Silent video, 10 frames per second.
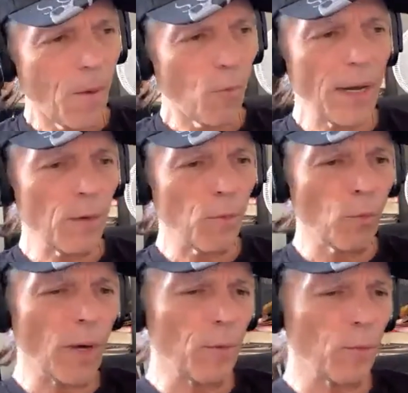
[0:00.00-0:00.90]

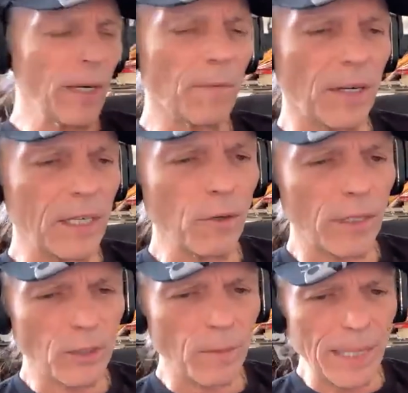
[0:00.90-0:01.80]
Whatever, you
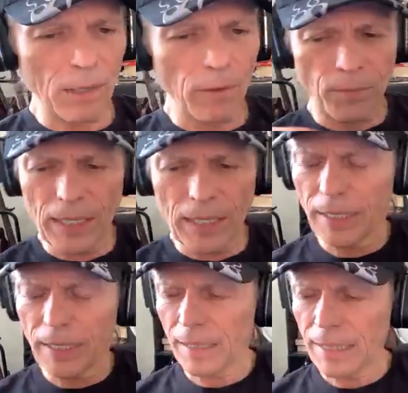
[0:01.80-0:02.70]
know, it's a matter of
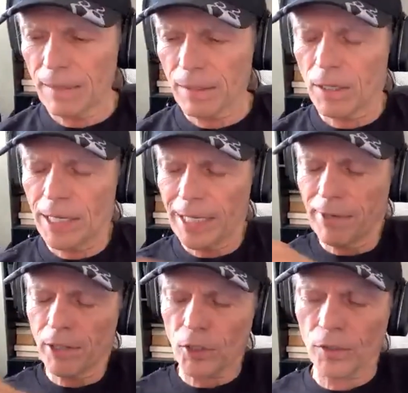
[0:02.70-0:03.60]
getting that
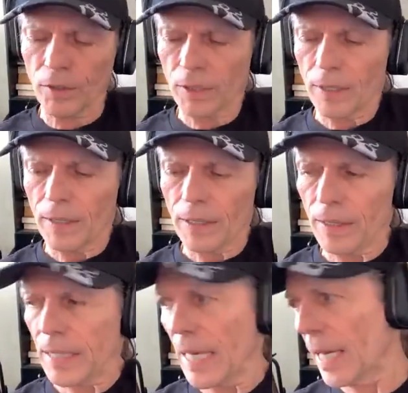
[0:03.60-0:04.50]
character
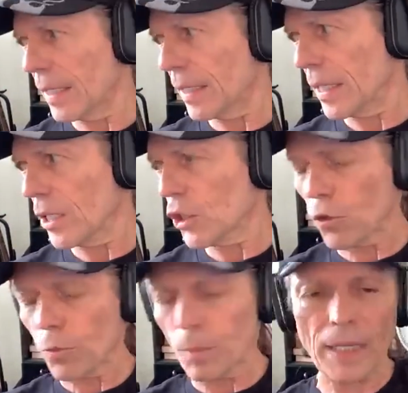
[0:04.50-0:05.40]
that the
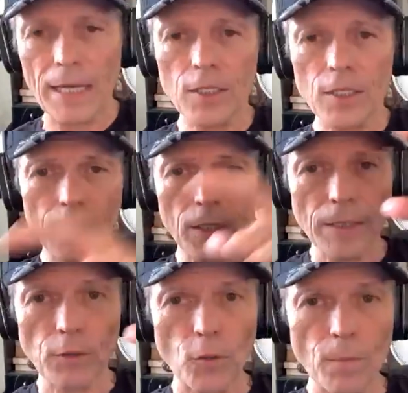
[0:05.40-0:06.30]
instrument has
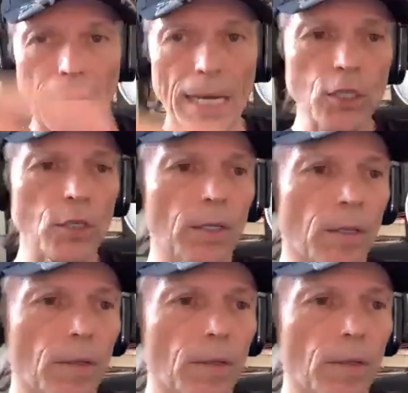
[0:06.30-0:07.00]
to match